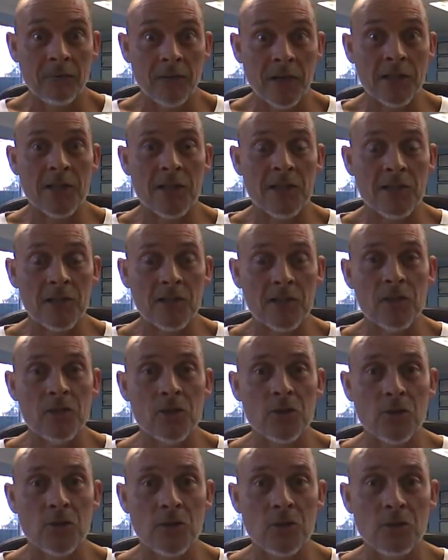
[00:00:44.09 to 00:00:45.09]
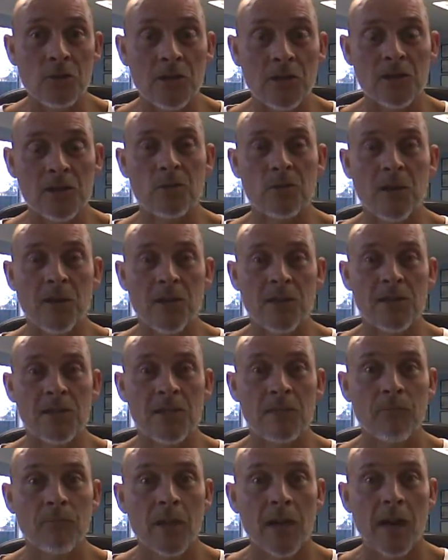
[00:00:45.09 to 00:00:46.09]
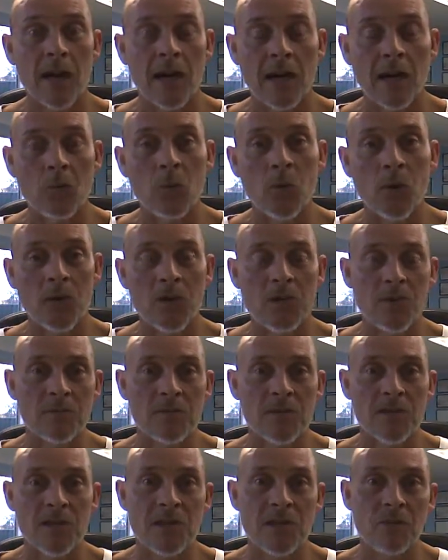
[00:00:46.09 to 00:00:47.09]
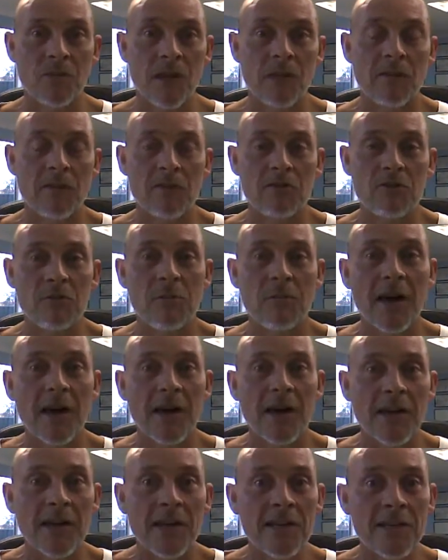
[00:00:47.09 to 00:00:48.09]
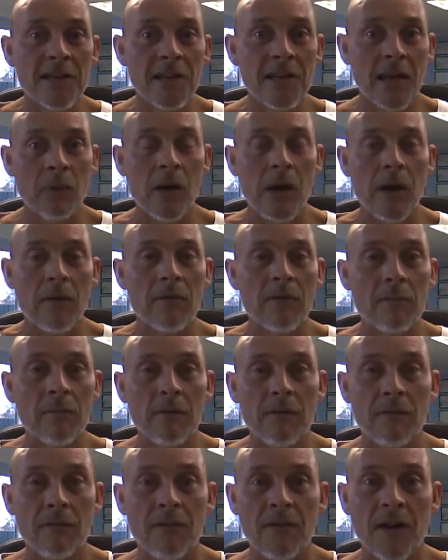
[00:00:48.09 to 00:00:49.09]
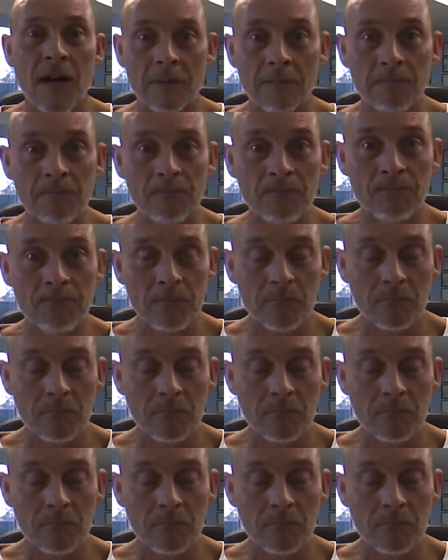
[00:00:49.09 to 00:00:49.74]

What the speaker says: addition to this week's workshop session. We have an extra page and we're having a bit of fun